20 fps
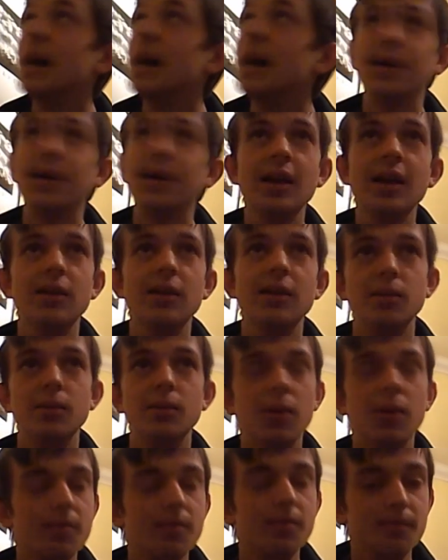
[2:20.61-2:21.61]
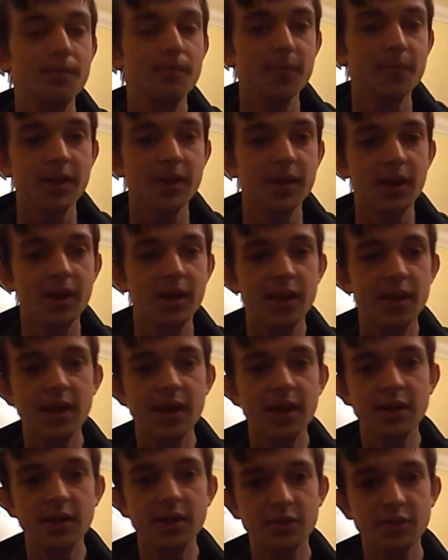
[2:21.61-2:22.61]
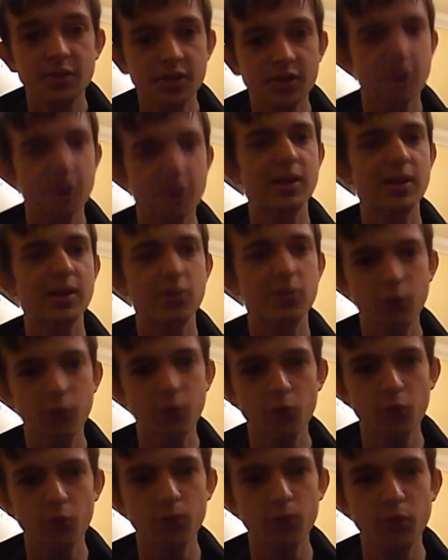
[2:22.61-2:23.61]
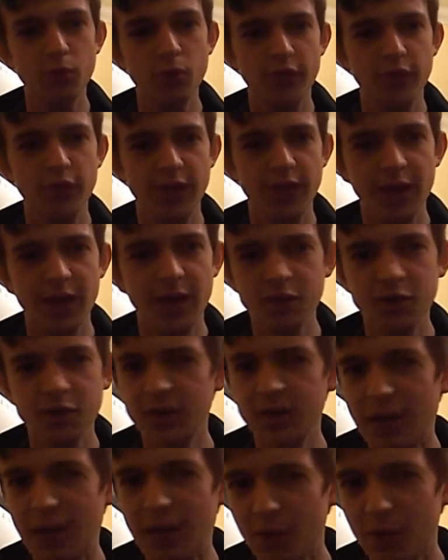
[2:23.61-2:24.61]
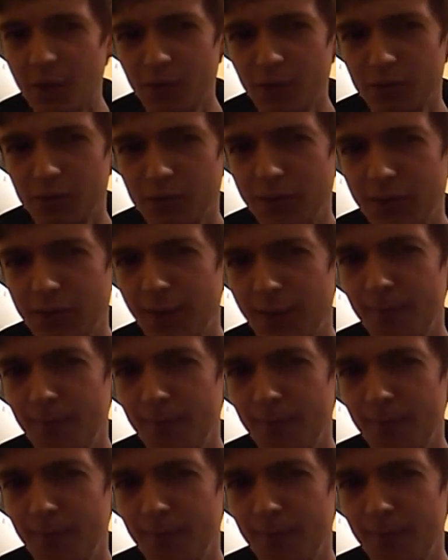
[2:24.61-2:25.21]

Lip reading: kill everyone. And then they decided to make a fourth movie. How do you carry on from that?